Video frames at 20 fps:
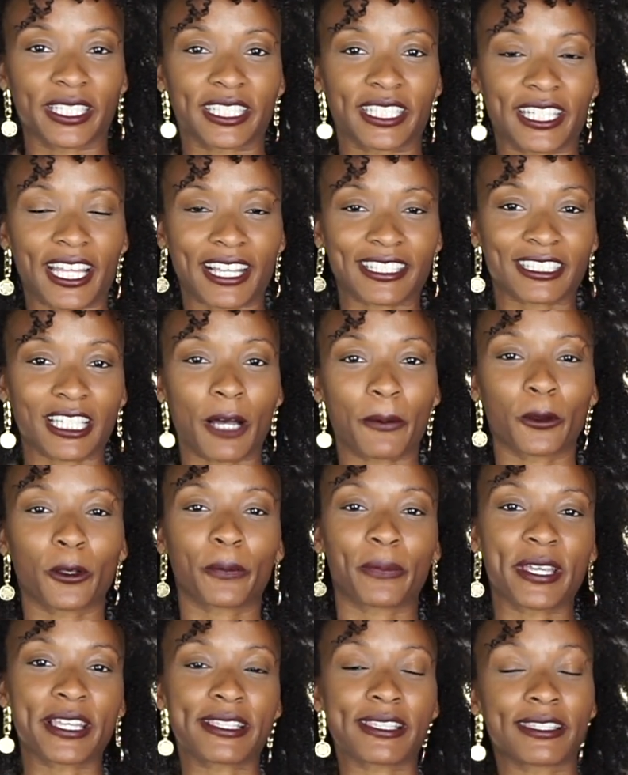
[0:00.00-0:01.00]
The next couple of
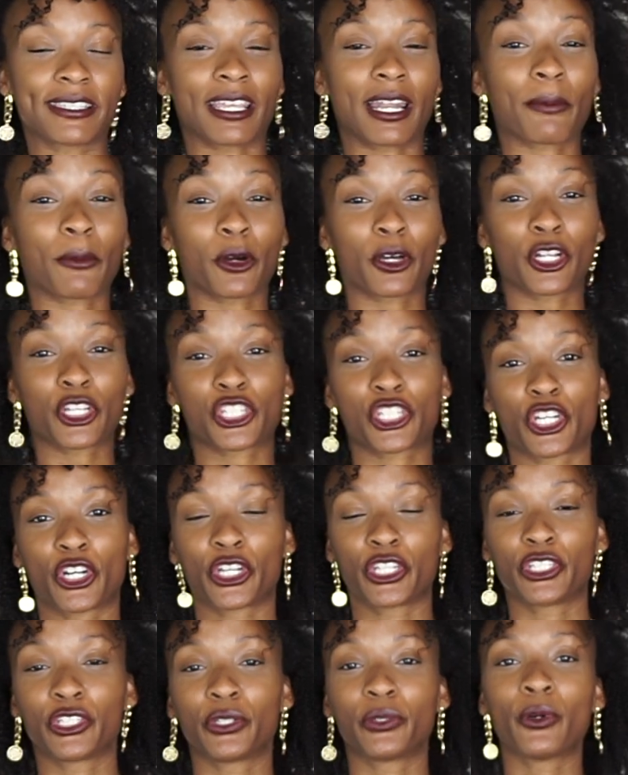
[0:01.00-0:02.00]
pieces that I'm going to show
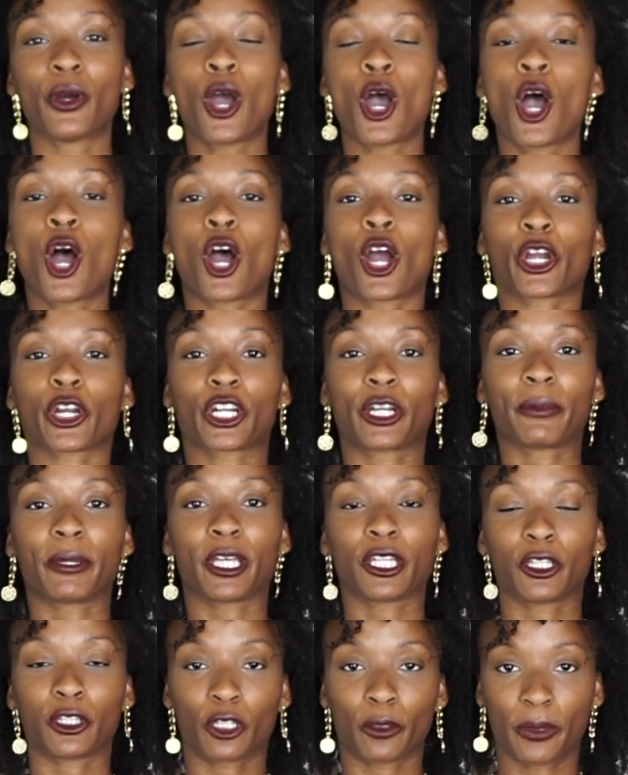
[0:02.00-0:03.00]
you are going to be
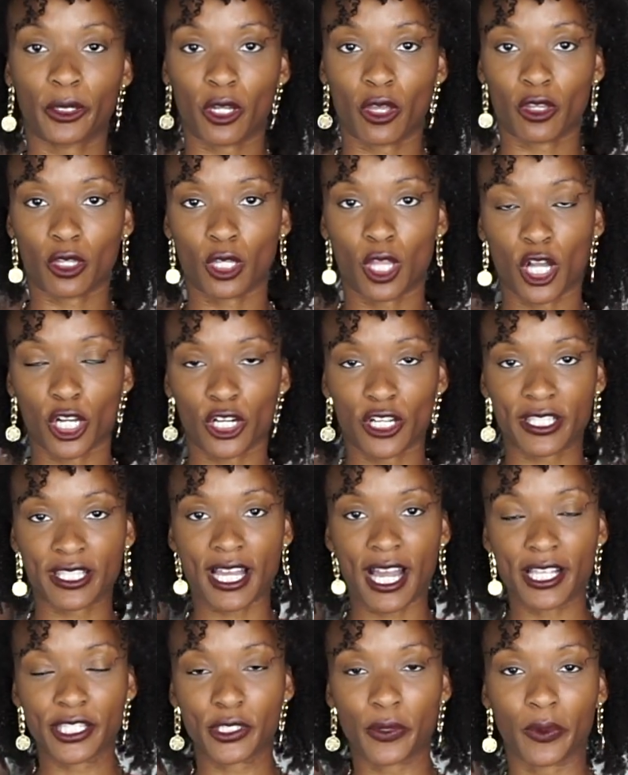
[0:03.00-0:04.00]
a little bit on the longer
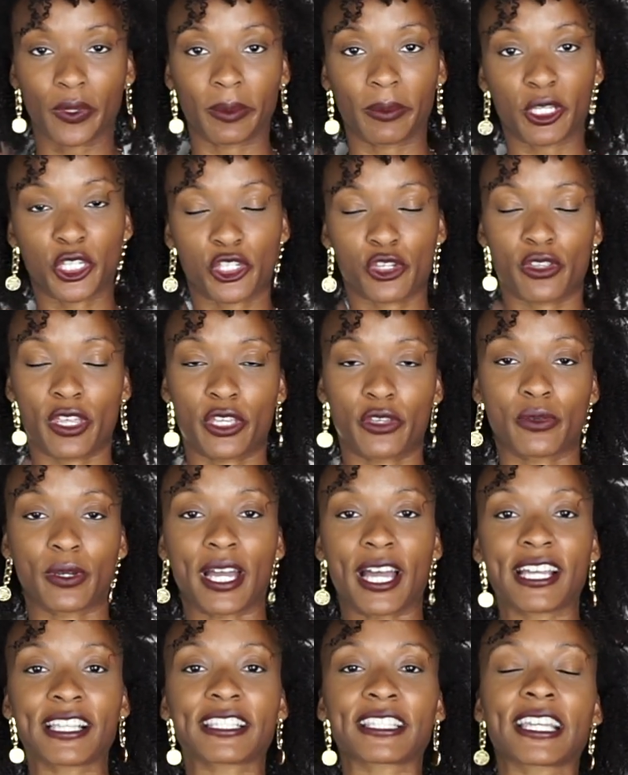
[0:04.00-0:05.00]
side, so I want to make sure that you
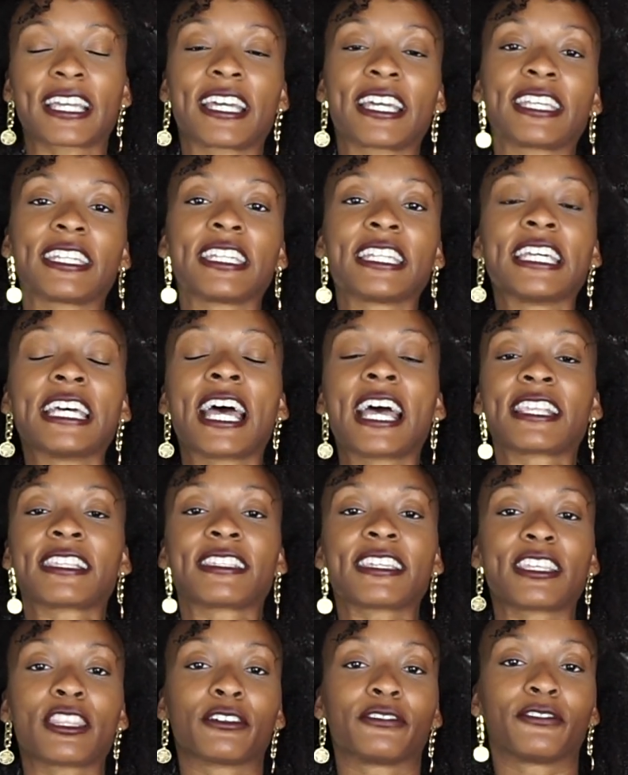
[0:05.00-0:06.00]
guys can
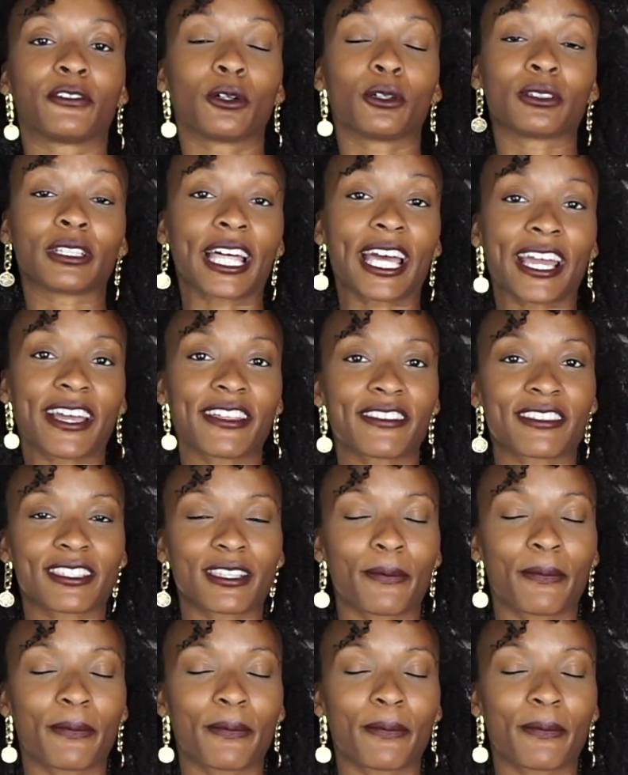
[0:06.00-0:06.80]
see the full lengths.